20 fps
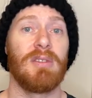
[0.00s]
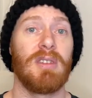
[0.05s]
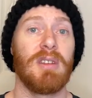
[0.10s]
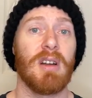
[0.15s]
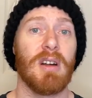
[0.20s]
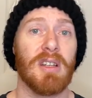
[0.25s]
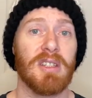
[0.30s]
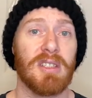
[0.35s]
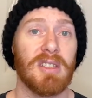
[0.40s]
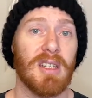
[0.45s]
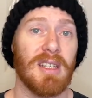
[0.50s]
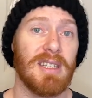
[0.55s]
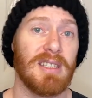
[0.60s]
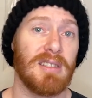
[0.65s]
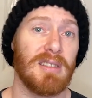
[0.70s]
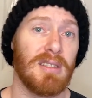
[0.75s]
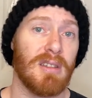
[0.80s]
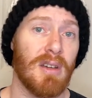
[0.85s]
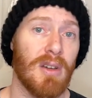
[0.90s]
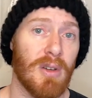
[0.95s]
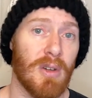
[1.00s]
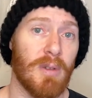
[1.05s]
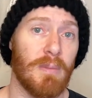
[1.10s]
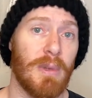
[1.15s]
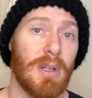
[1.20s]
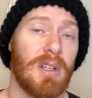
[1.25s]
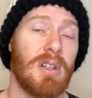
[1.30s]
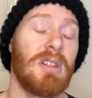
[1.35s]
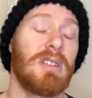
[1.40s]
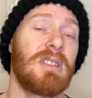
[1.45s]
The answer is no,
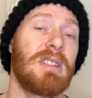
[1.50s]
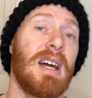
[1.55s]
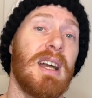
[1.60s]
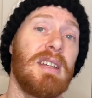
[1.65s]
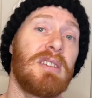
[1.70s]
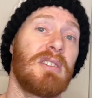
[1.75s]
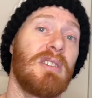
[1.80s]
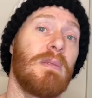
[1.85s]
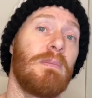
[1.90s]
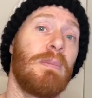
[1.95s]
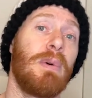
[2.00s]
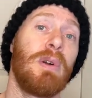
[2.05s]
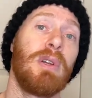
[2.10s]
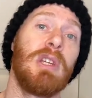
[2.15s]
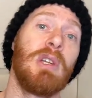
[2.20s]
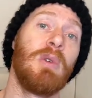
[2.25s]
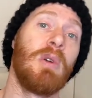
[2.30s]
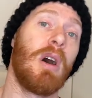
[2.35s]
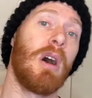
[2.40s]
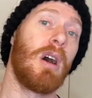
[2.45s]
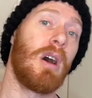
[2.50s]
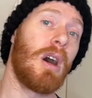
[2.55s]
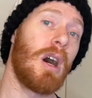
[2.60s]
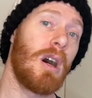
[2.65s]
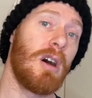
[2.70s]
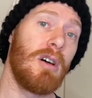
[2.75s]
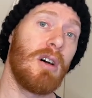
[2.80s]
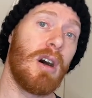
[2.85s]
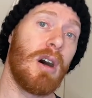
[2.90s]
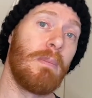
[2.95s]
because that is going to put you
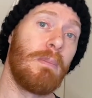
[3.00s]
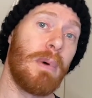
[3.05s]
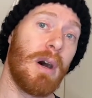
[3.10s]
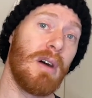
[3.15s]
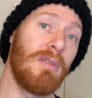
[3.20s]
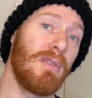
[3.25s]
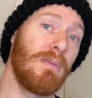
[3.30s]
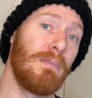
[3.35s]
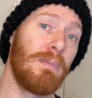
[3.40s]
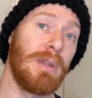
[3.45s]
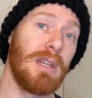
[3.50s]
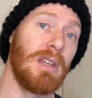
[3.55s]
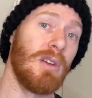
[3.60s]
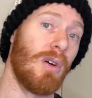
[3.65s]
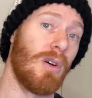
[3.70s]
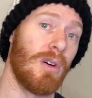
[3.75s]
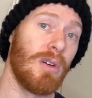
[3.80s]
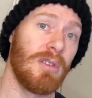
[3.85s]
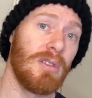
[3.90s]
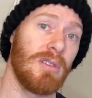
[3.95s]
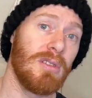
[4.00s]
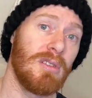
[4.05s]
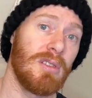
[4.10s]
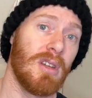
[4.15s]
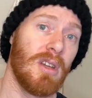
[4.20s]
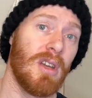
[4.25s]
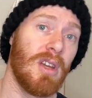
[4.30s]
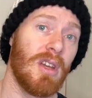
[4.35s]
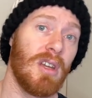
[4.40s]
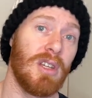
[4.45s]
above and beyond
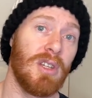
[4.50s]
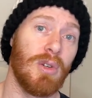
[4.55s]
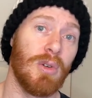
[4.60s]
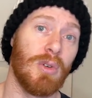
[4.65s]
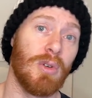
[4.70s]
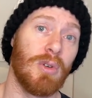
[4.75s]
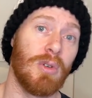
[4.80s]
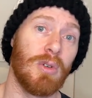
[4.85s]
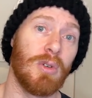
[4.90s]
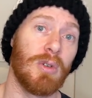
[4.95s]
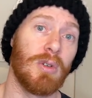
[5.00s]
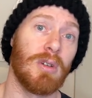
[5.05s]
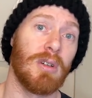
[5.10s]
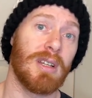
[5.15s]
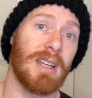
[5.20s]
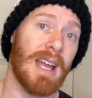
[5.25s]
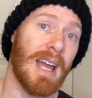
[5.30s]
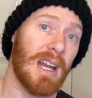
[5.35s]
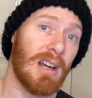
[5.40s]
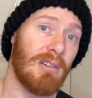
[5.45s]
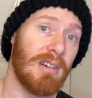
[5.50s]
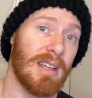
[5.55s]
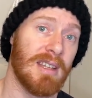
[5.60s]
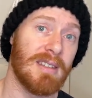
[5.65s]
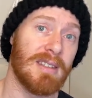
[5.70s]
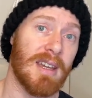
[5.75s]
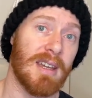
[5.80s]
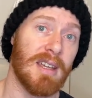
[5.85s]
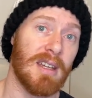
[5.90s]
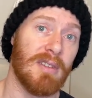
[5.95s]
your calorie
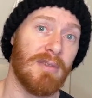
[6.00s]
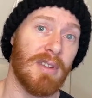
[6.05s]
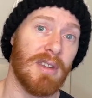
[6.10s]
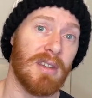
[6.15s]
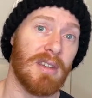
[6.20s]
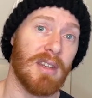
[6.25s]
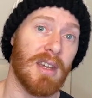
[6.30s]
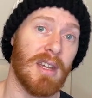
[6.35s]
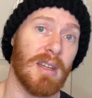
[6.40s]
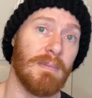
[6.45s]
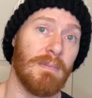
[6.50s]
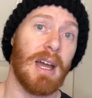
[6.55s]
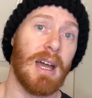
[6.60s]
intake for the day.